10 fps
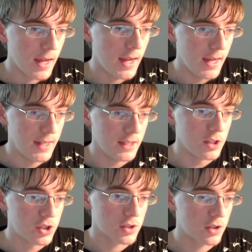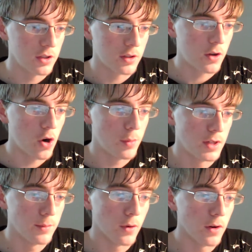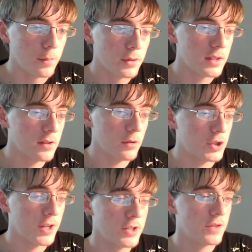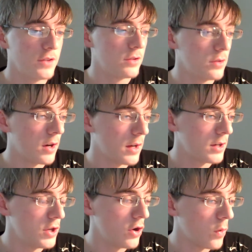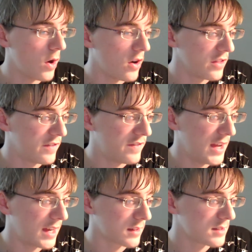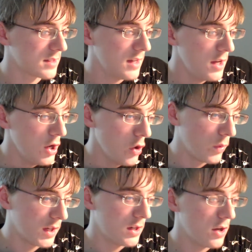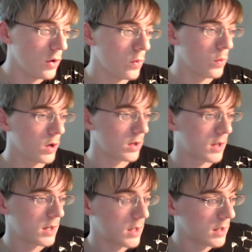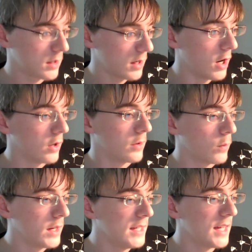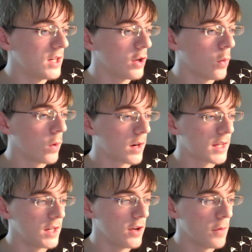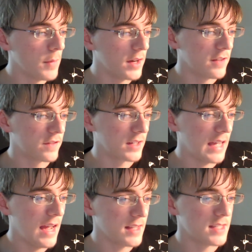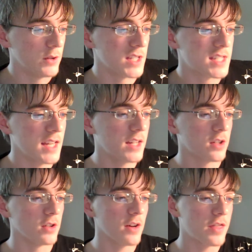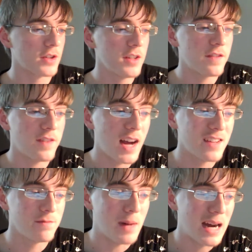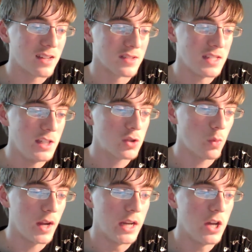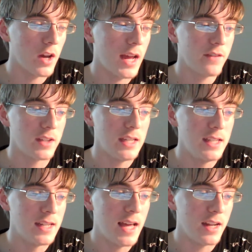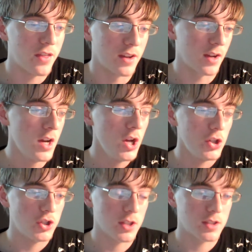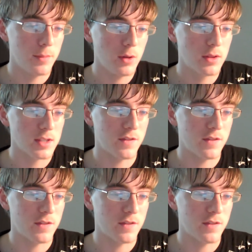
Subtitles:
And he just couldn't cope anymore. Please don't judge if you do not know all the facts. We had no work. When he had no work and no money for gas, he would cycle 35 miles each way, not having eaten anything, just to be with his